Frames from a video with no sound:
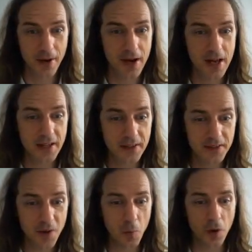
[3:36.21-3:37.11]
and as
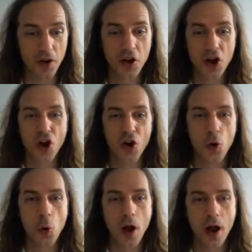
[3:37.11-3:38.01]
someone
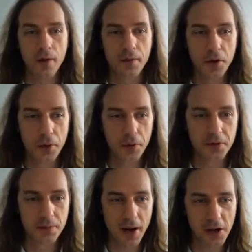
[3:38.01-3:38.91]
who have
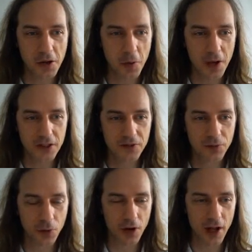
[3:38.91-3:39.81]
used Mac OS
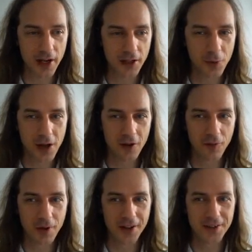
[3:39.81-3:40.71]
for like
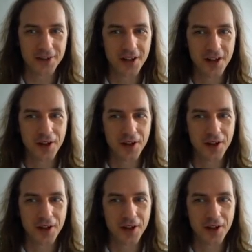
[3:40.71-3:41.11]
12 minutes